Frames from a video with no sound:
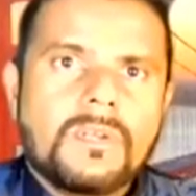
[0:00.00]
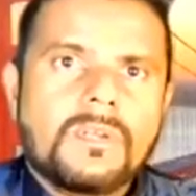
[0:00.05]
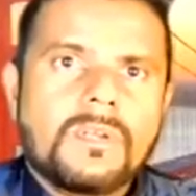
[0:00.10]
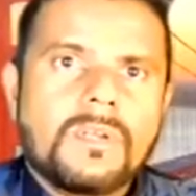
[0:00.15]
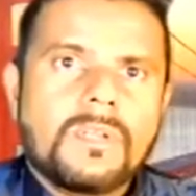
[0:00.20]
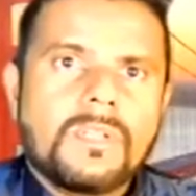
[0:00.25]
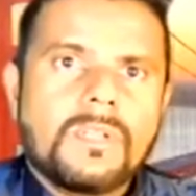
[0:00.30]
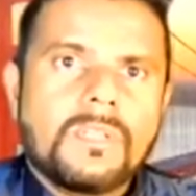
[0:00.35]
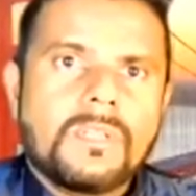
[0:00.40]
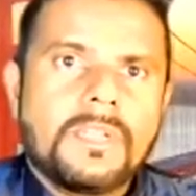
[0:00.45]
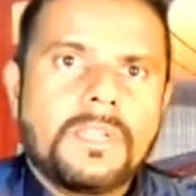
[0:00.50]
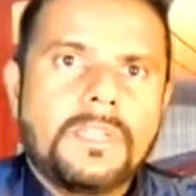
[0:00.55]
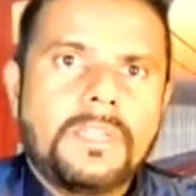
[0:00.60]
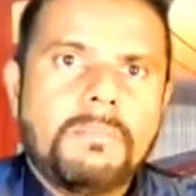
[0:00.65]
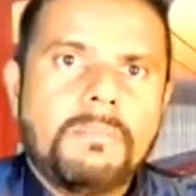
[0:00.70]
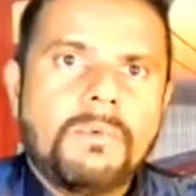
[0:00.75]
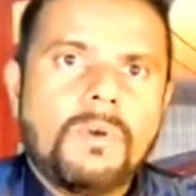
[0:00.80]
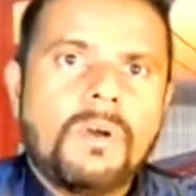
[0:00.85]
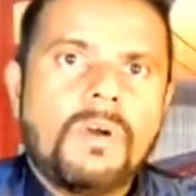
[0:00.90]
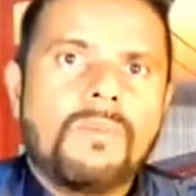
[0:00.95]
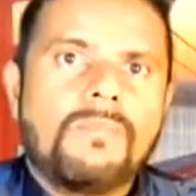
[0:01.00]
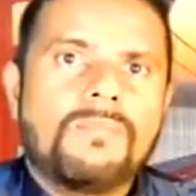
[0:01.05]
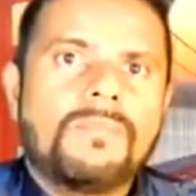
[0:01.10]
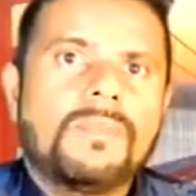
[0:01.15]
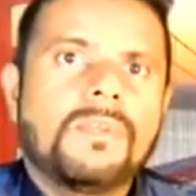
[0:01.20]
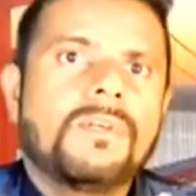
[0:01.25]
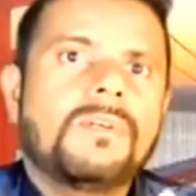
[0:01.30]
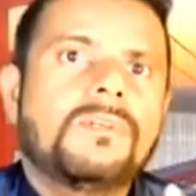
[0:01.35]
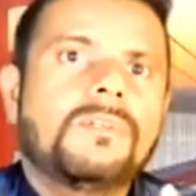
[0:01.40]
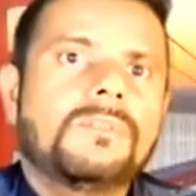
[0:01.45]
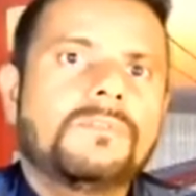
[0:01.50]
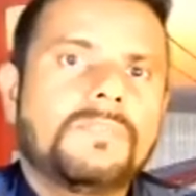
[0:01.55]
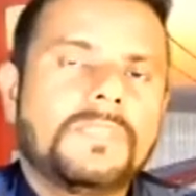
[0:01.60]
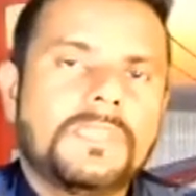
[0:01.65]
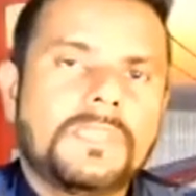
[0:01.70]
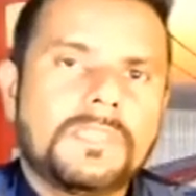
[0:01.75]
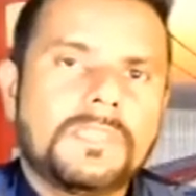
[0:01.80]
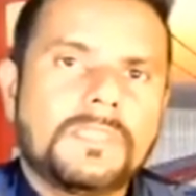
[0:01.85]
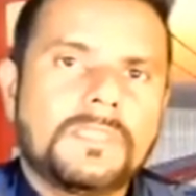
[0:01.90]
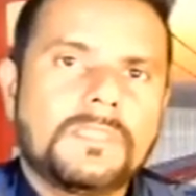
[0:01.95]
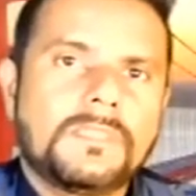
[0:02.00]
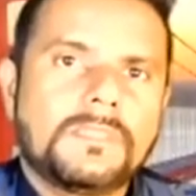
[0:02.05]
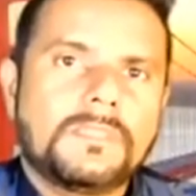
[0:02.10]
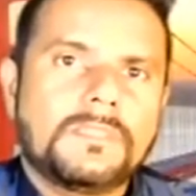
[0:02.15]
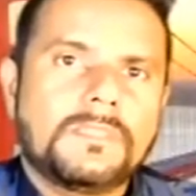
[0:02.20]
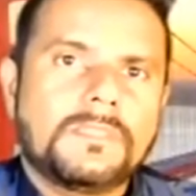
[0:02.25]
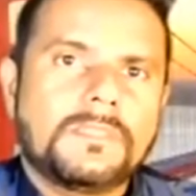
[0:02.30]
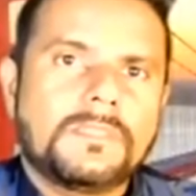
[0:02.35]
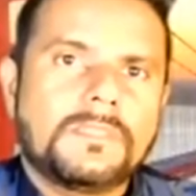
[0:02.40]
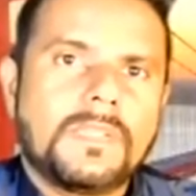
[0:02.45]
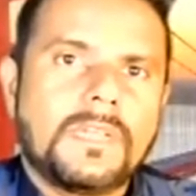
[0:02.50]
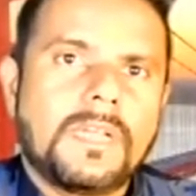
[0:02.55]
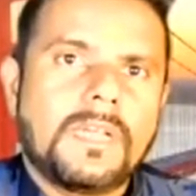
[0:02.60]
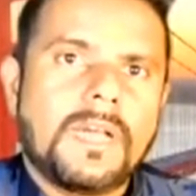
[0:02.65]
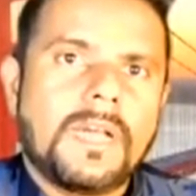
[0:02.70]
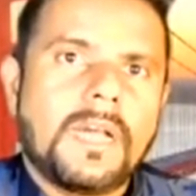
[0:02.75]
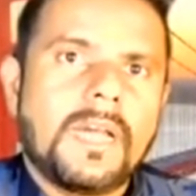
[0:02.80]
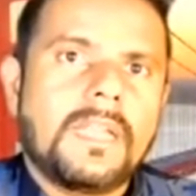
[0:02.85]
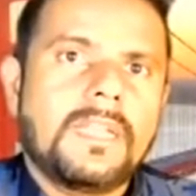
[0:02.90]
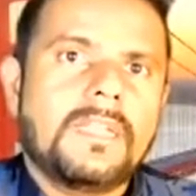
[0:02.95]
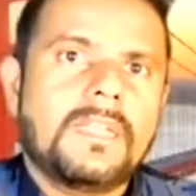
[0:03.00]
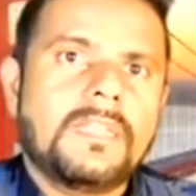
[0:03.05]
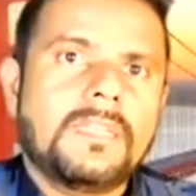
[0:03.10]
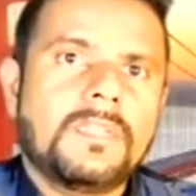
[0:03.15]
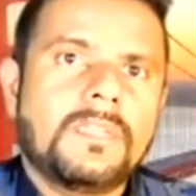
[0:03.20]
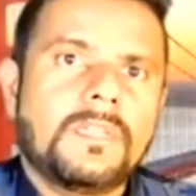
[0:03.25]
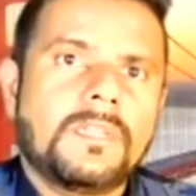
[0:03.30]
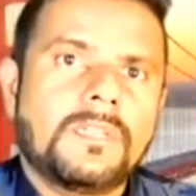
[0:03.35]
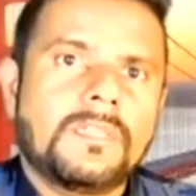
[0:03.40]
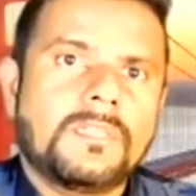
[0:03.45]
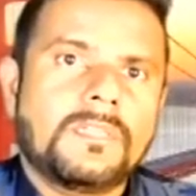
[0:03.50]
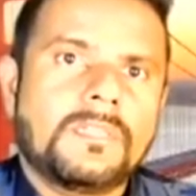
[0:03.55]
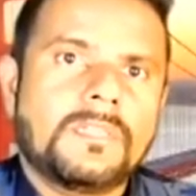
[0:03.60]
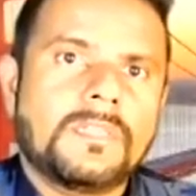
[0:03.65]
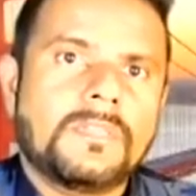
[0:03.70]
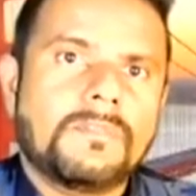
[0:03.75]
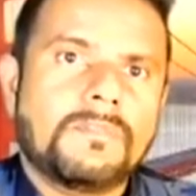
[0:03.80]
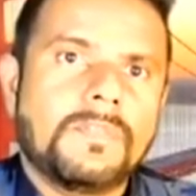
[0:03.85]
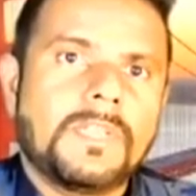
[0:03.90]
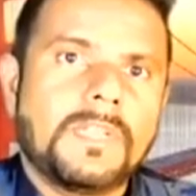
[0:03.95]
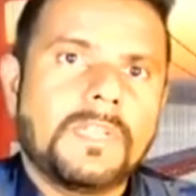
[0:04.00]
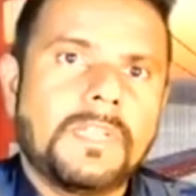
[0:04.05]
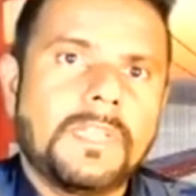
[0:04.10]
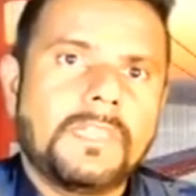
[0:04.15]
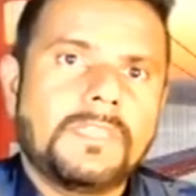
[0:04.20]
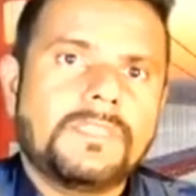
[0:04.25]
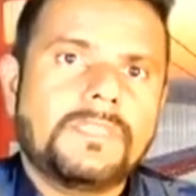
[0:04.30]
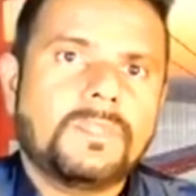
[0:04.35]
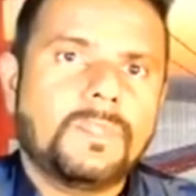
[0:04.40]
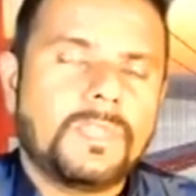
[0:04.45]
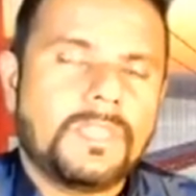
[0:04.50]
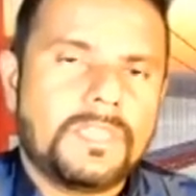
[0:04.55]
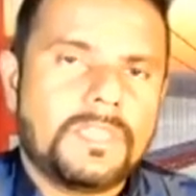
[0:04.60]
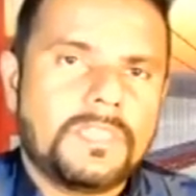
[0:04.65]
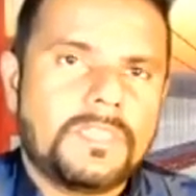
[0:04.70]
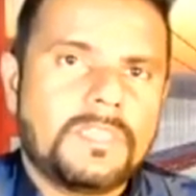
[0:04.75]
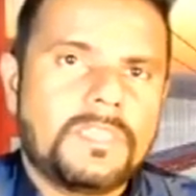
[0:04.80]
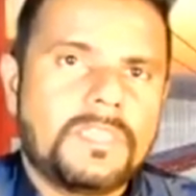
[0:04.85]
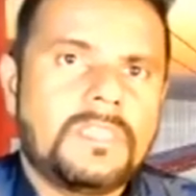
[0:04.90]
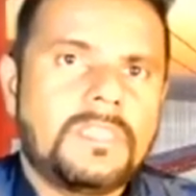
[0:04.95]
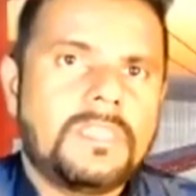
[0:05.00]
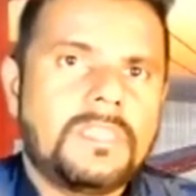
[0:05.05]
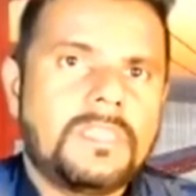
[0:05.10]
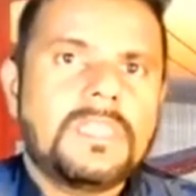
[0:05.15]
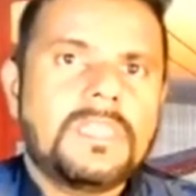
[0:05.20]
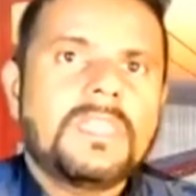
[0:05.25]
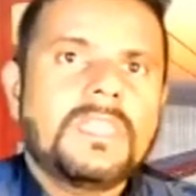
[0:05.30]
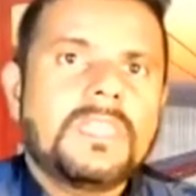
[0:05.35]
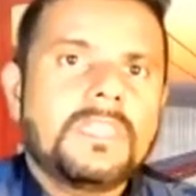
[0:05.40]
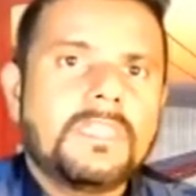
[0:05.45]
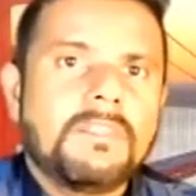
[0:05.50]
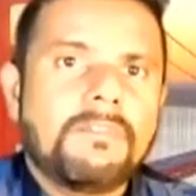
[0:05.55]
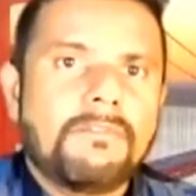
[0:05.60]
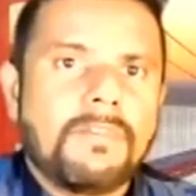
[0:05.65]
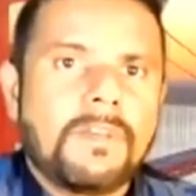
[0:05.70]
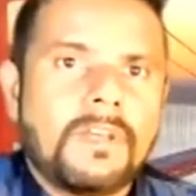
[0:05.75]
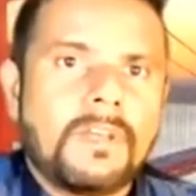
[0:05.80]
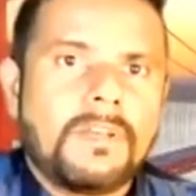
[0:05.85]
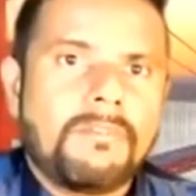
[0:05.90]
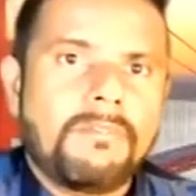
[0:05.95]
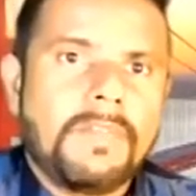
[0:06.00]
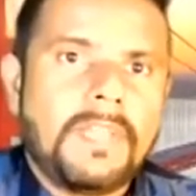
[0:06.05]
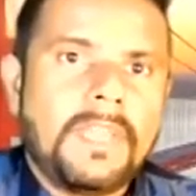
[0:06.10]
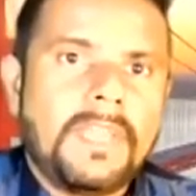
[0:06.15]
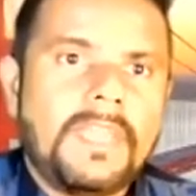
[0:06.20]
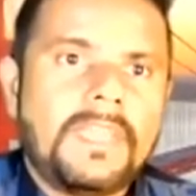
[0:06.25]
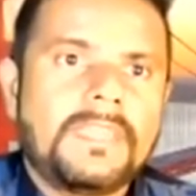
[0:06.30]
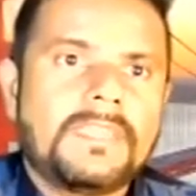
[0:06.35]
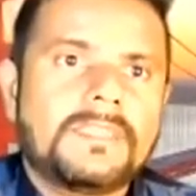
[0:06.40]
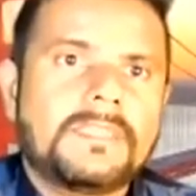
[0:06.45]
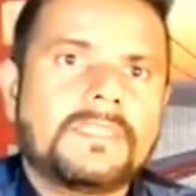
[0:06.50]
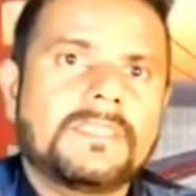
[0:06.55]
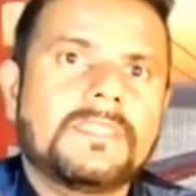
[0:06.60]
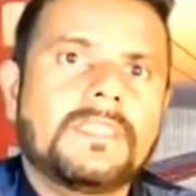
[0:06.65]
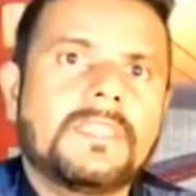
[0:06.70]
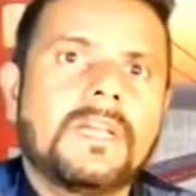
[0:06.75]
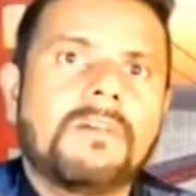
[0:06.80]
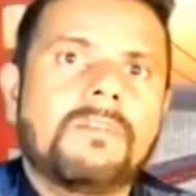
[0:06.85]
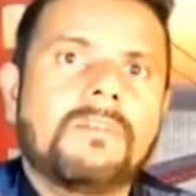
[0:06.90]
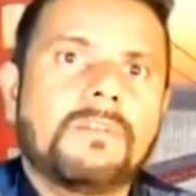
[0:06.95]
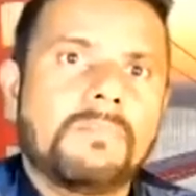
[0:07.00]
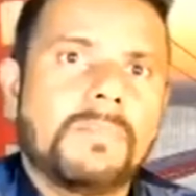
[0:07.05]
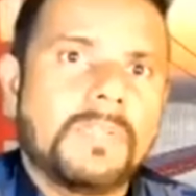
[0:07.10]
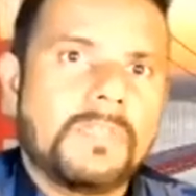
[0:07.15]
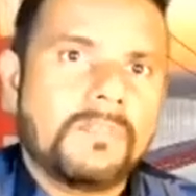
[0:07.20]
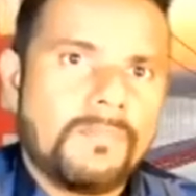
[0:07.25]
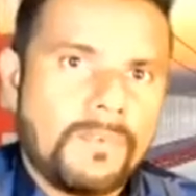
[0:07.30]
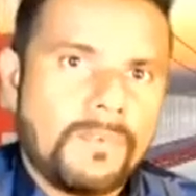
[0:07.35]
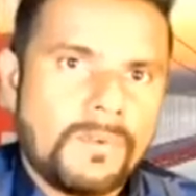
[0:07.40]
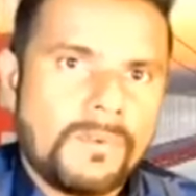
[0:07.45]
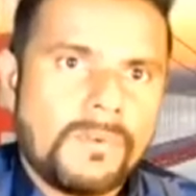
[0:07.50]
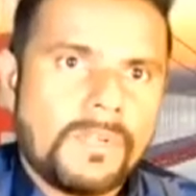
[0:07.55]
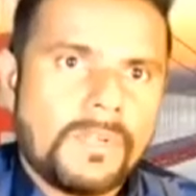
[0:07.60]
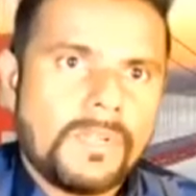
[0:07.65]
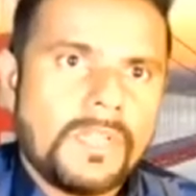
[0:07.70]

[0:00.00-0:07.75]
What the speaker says: the tip of your finger. Under your fingernail, you can just see the veins, how the blood flow.